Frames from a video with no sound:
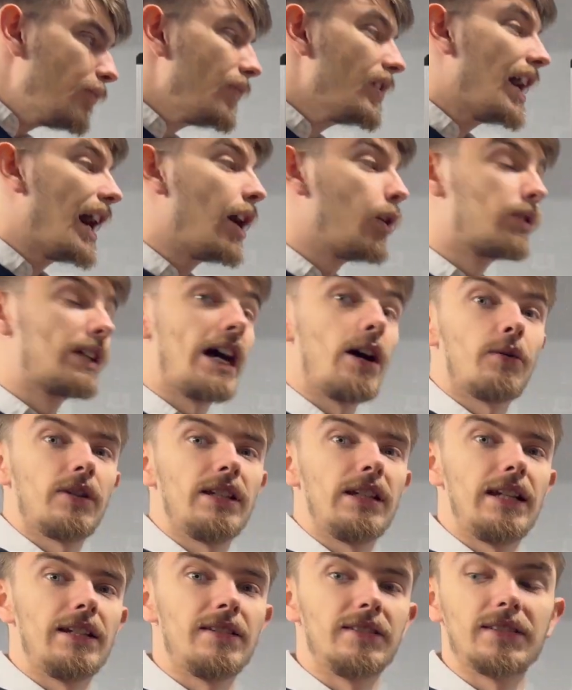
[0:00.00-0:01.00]
our
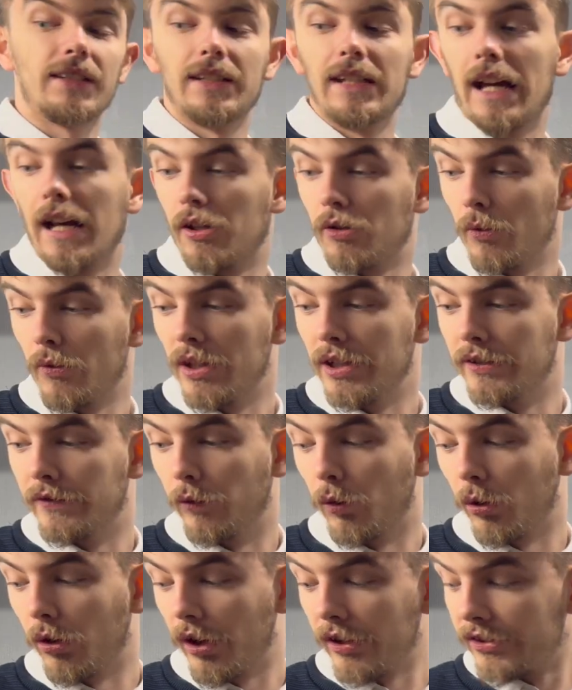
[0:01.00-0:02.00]
calculators can handle this
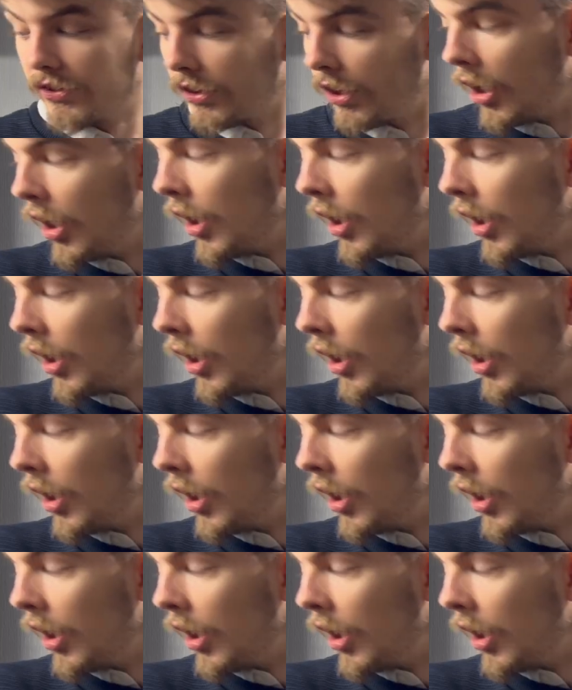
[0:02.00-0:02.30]
for us.